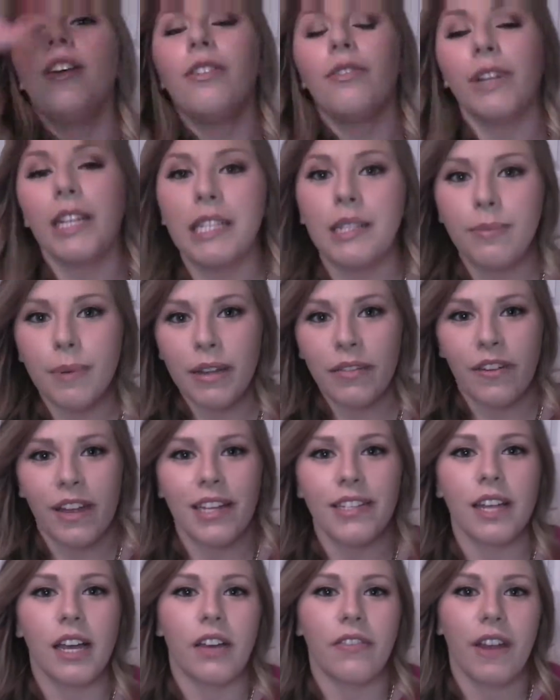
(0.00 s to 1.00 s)
rinse my
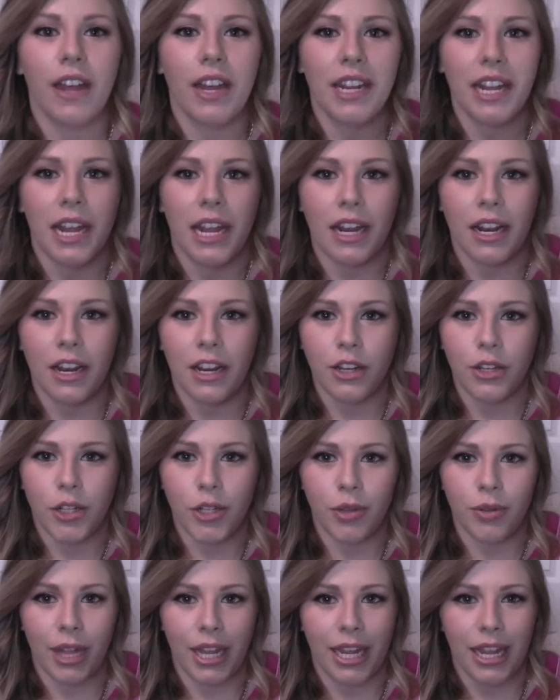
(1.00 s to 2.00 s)
face off and then
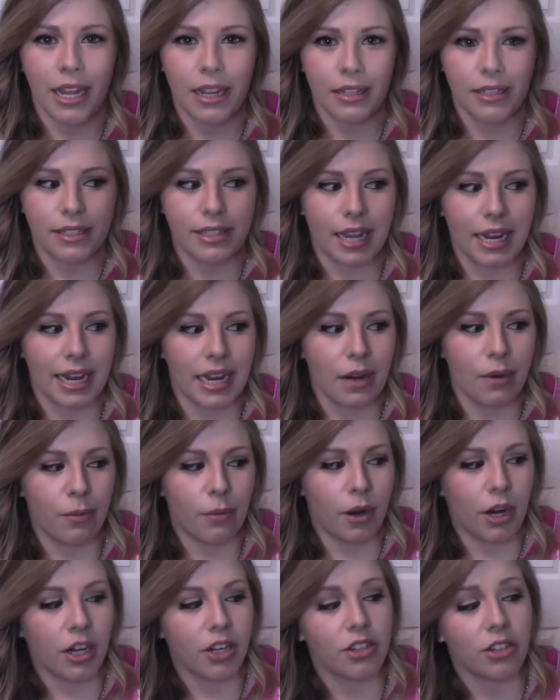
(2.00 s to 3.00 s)
do like a second
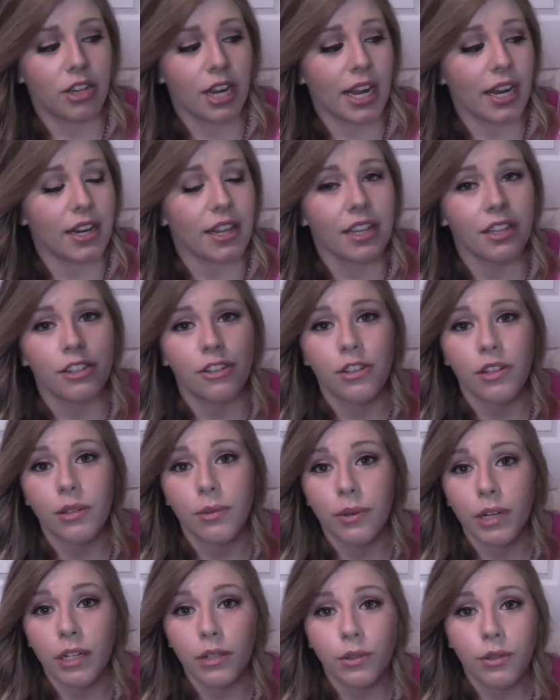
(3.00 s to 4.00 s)
wash. And this
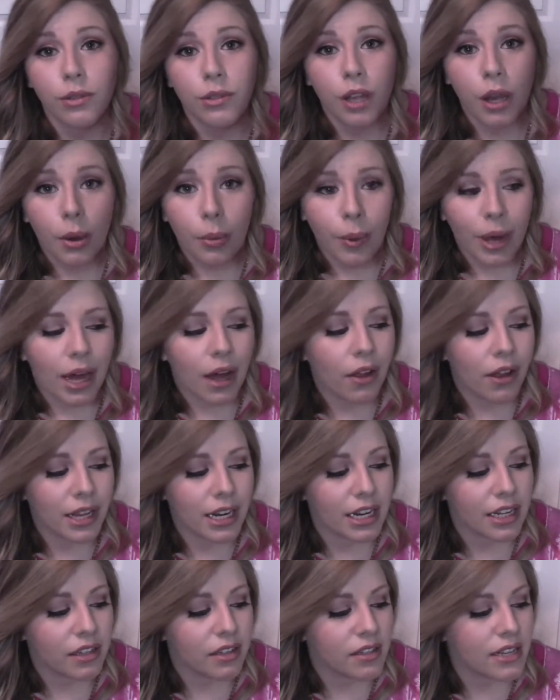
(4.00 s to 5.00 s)
just works so well,
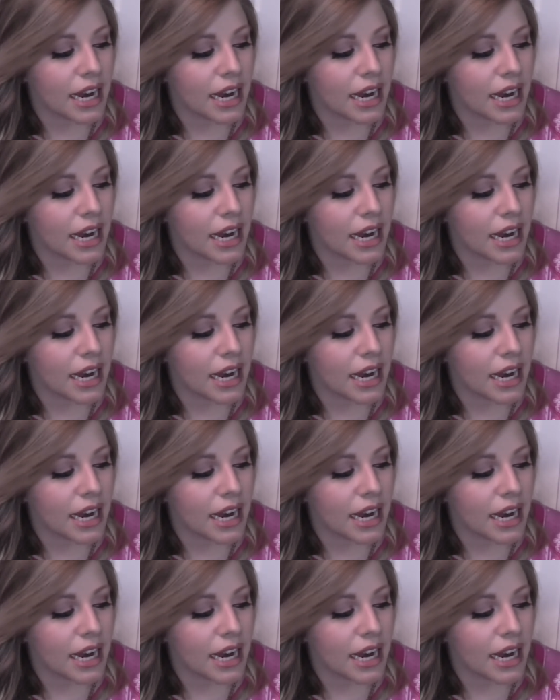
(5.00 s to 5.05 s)
and it's